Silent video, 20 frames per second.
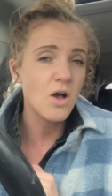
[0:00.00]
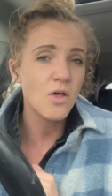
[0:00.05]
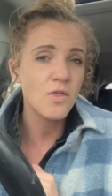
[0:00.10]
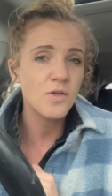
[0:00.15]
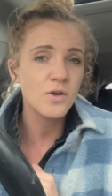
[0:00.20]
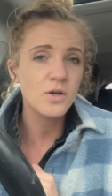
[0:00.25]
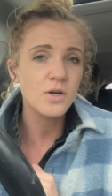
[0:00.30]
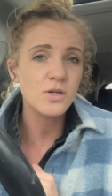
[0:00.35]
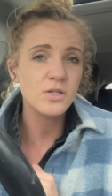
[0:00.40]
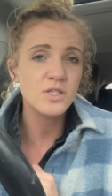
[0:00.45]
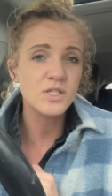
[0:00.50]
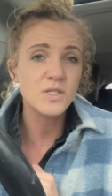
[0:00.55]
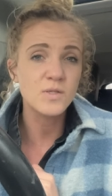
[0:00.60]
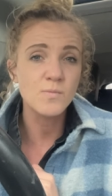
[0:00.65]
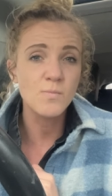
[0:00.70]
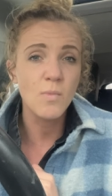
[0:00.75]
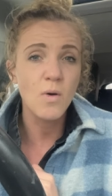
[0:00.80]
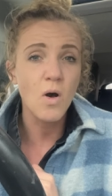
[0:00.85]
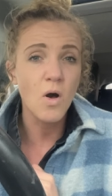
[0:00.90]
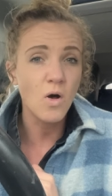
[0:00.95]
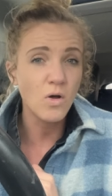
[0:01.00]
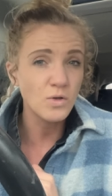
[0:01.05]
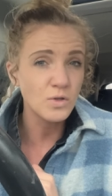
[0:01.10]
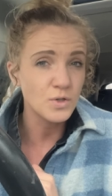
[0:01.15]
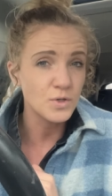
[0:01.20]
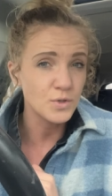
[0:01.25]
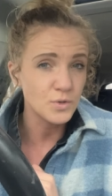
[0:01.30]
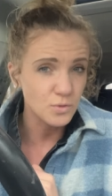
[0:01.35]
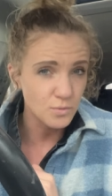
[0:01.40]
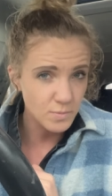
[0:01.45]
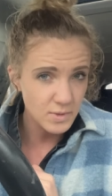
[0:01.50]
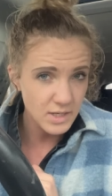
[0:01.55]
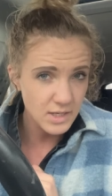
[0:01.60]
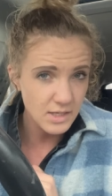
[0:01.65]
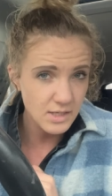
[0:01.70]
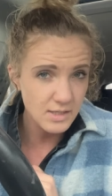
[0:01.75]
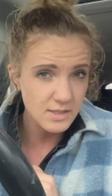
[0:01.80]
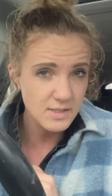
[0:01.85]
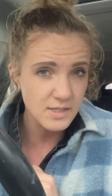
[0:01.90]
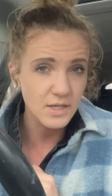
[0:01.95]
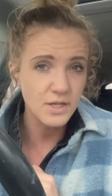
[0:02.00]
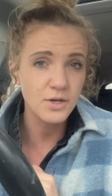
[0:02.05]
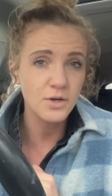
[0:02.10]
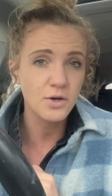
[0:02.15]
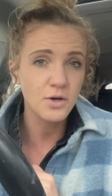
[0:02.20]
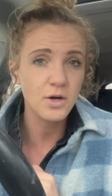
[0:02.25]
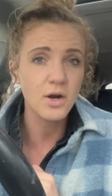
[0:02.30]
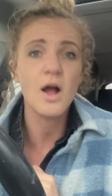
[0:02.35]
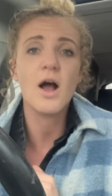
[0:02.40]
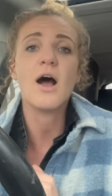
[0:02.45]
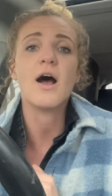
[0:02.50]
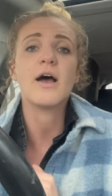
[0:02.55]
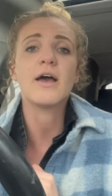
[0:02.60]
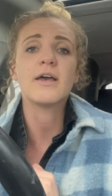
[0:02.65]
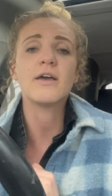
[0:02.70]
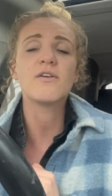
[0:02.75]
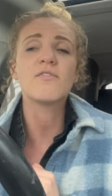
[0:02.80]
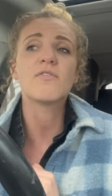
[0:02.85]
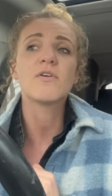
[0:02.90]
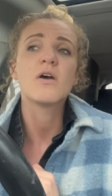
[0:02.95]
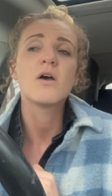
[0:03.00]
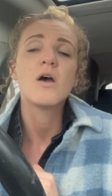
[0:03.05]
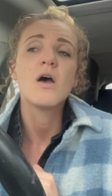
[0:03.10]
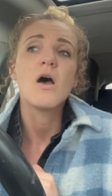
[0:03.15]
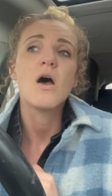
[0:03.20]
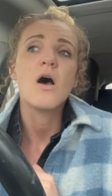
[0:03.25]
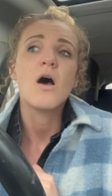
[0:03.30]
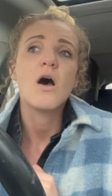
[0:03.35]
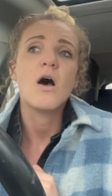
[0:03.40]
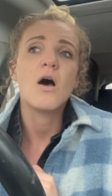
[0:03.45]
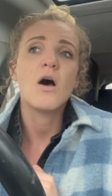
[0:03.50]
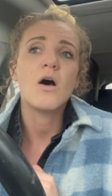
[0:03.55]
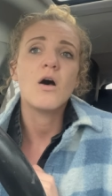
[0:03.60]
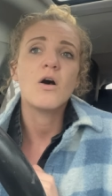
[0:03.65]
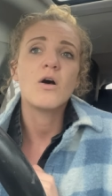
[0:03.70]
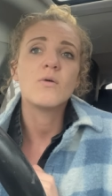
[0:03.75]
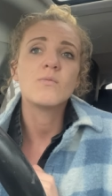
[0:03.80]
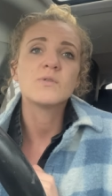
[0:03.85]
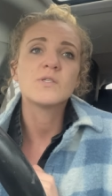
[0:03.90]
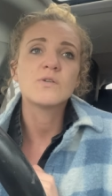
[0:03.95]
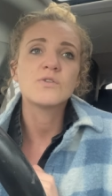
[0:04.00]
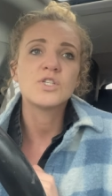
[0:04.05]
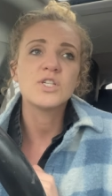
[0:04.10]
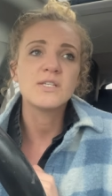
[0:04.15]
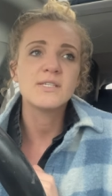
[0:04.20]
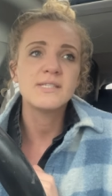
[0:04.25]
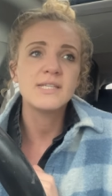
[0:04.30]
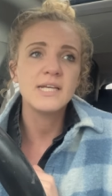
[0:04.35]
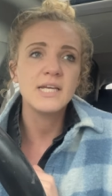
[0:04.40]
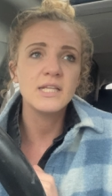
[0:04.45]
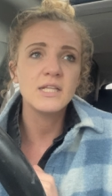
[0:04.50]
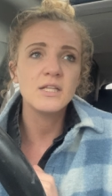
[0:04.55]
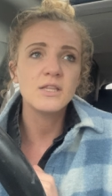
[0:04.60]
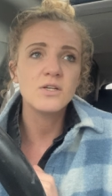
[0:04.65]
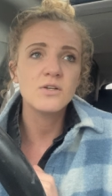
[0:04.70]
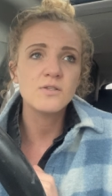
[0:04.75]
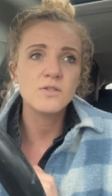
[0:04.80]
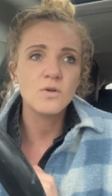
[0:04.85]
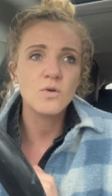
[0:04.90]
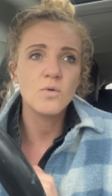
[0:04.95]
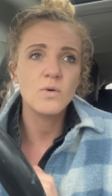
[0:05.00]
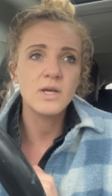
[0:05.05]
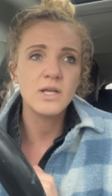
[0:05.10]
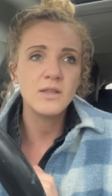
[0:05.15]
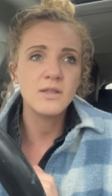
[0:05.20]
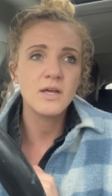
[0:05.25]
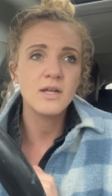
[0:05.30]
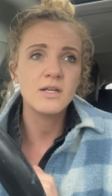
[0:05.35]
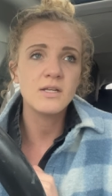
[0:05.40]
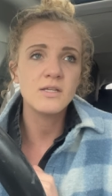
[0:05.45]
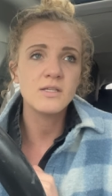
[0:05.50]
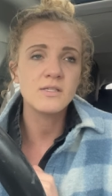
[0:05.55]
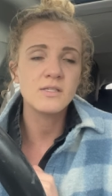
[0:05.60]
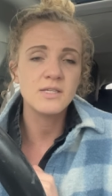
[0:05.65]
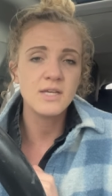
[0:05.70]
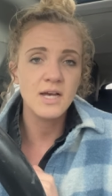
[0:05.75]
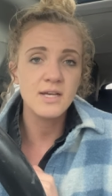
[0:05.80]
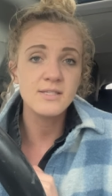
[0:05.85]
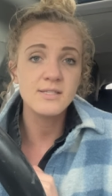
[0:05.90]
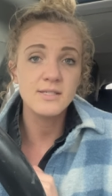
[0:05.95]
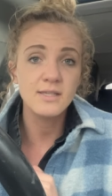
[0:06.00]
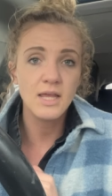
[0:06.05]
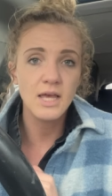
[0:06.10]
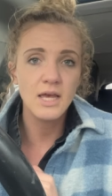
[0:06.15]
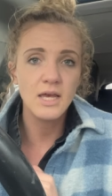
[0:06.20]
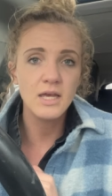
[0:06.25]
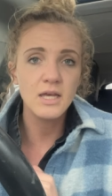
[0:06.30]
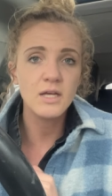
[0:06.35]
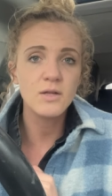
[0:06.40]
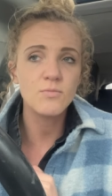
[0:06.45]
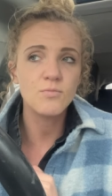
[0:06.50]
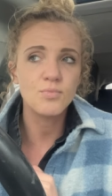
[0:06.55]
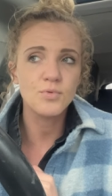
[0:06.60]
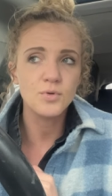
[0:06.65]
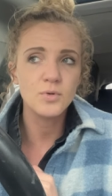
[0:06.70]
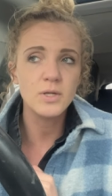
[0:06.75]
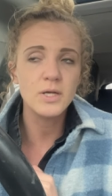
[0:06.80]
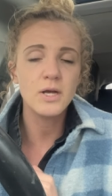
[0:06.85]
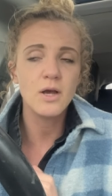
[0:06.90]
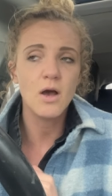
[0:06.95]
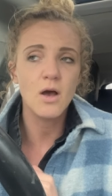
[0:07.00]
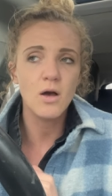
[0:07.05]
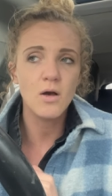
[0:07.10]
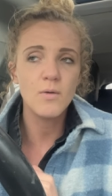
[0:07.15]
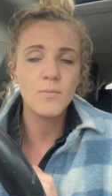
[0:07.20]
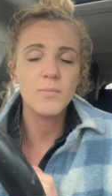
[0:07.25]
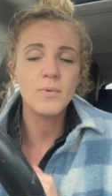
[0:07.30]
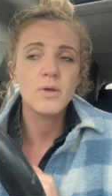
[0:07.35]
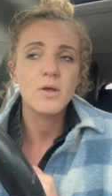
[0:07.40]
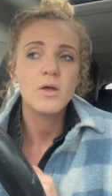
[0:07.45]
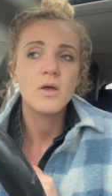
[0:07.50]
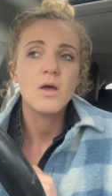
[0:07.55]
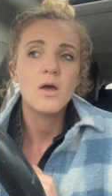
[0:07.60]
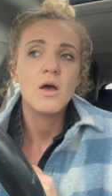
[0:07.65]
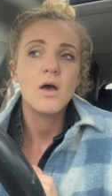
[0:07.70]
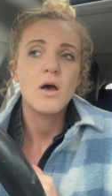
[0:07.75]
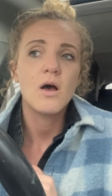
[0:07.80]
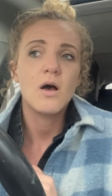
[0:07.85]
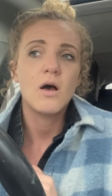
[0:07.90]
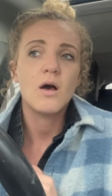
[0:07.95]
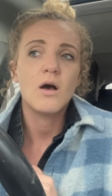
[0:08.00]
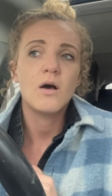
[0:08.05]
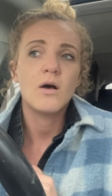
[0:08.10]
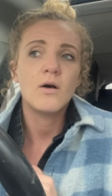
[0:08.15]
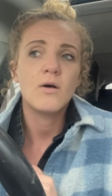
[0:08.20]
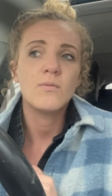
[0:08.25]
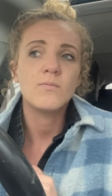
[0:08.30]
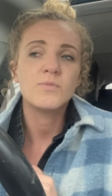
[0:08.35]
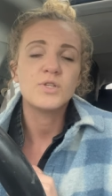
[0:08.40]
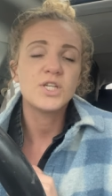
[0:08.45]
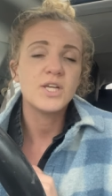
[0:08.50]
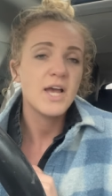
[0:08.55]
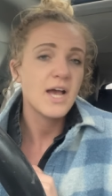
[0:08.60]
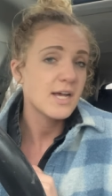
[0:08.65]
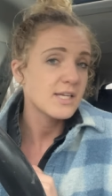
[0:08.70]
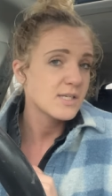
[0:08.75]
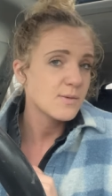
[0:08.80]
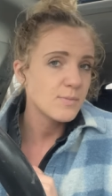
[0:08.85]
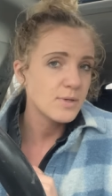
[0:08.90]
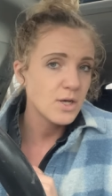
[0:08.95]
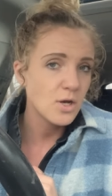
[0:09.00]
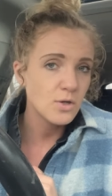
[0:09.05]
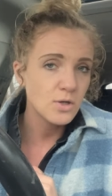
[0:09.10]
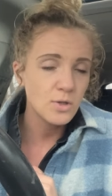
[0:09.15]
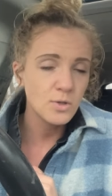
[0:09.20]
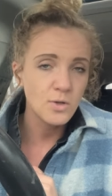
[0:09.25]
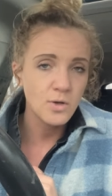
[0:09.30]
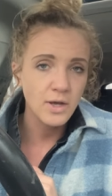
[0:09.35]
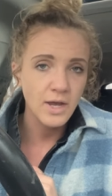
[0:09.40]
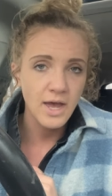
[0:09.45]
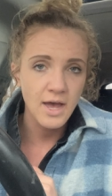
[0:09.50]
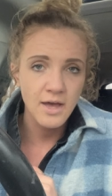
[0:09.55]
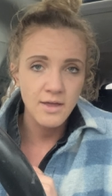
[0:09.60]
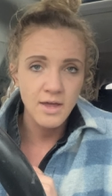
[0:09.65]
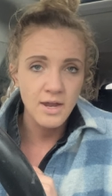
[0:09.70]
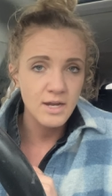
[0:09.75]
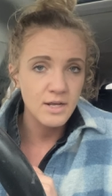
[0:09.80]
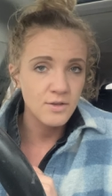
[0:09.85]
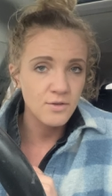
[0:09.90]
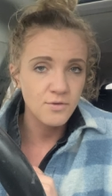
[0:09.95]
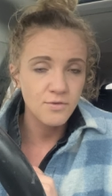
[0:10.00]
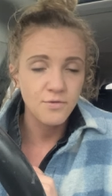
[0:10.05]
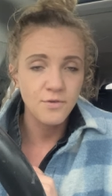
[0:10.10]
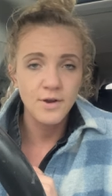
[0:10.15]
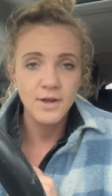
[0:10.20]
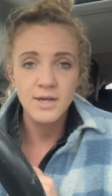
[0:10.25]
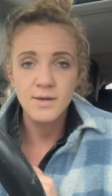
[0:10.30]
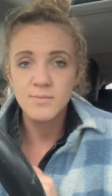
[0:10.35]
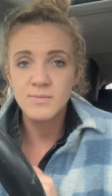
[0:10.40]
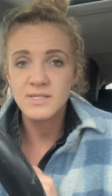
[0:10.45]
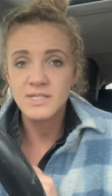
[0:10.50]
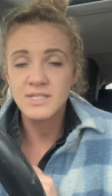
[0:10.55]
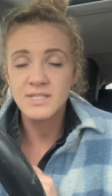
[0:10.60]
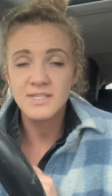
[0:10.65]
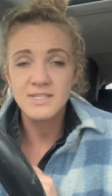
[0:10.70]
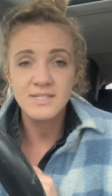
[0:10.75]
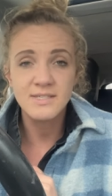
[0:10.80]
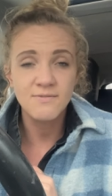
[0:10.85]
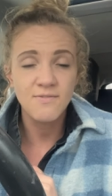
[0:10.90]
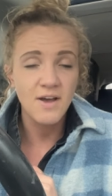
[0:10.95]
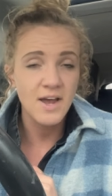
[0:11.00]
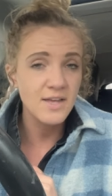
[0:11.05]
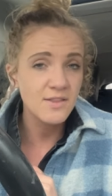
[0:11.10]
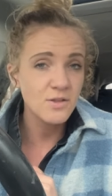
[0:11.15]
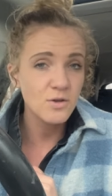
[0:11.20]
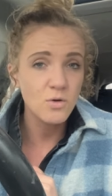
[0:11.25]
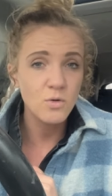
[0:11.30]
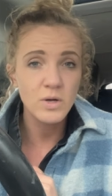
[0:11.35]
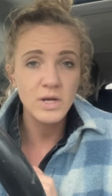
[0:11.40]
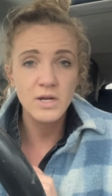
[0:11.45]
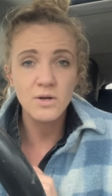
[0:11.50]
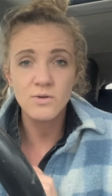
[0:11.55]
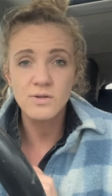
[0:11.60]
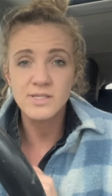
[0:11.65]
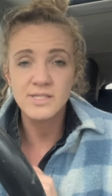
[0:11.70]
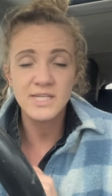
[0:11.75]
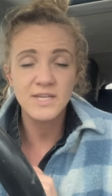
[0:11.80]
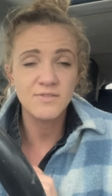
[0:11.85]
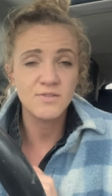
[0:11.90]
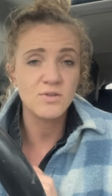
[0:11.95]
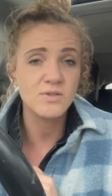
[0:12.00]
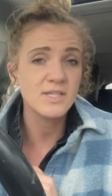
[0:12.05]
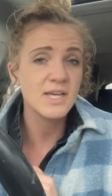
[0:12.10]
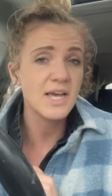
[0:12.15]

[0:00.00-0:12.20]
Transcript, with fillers: other small newbies in her hive. Um, so she's thinking that there's a queen that is, yes, laying and brooding up. Um, she hasn't been able to look at any of the frames and find the queen or see if there's